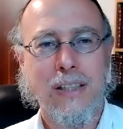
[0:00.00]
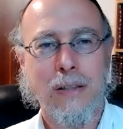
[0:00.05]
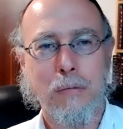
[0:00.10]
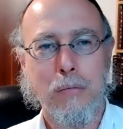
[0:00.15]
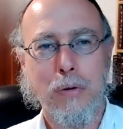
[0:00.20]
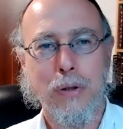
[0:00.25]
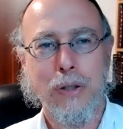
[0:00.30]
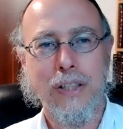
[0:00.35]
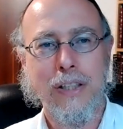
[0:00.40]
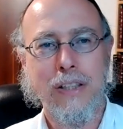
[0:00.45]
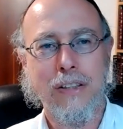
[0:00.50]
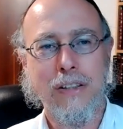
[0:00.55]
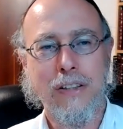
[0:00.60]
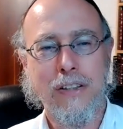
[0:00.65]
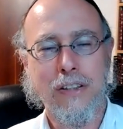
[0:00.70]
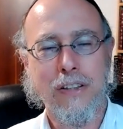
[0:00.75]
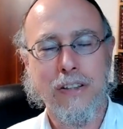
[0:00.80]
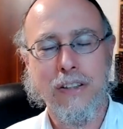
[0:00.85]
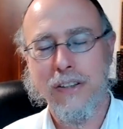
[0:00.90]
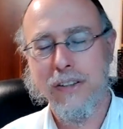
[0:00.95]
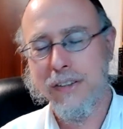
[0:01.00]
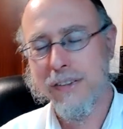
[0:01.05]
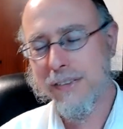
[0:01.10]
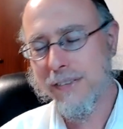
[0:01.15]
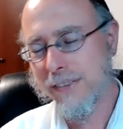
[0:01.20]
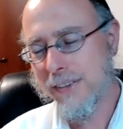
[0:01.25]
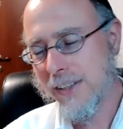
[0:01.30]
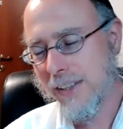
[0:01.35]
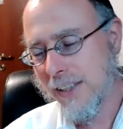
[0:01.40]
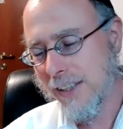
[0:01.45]
a boy and a girl,
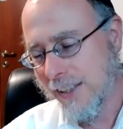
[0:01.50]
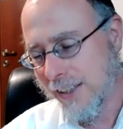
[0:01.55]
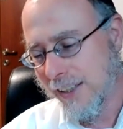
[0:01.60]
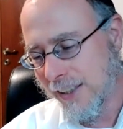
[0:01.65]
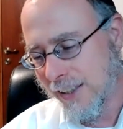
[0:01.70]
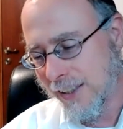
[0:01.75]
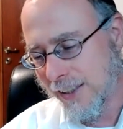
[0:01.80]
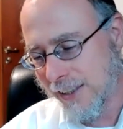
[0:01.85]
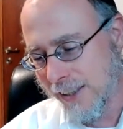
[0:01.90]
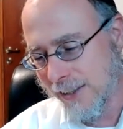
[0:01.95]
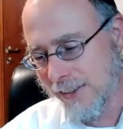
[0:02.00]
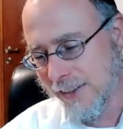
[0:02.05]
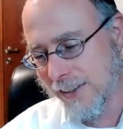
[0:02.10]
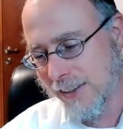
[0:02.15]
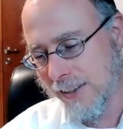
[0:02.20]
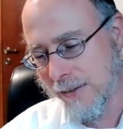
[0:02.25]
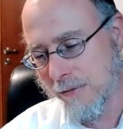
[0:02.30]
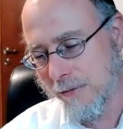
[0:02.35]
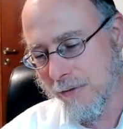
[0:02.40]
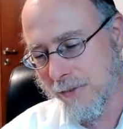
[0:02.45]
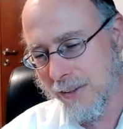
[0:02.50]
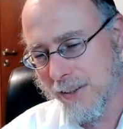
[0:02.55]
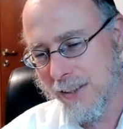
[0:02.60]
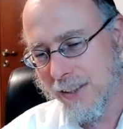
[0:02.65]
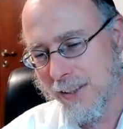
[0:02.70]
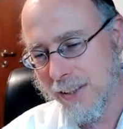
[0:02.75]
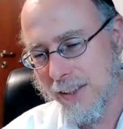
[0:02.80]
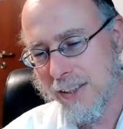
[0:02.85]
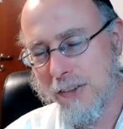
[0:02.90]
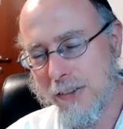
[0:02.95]
he tells them,
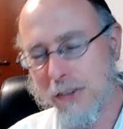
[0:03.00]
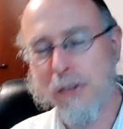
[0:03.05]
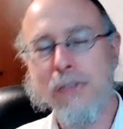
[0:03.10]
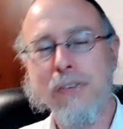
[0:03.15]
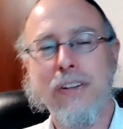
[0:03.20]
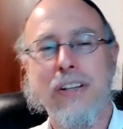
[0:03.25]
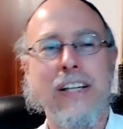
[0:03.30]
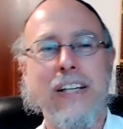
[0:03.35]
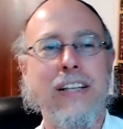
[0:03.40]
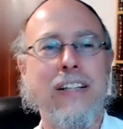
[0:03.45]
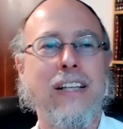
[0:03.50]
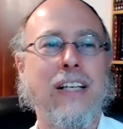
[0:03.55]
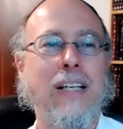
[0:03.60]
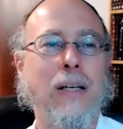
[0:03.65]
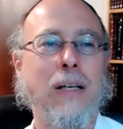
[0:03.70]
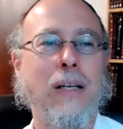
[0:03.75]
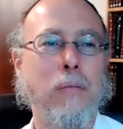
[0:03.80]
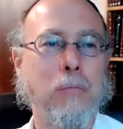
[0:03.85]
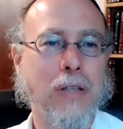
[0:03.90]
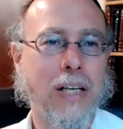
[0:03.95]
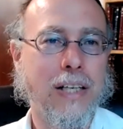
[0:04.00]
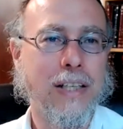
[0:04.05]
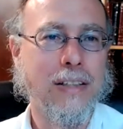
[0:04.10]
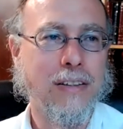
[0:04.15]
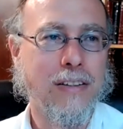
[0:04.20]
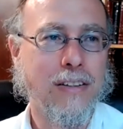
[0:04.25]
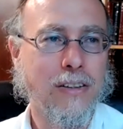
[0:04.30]
don't think that I'm blind.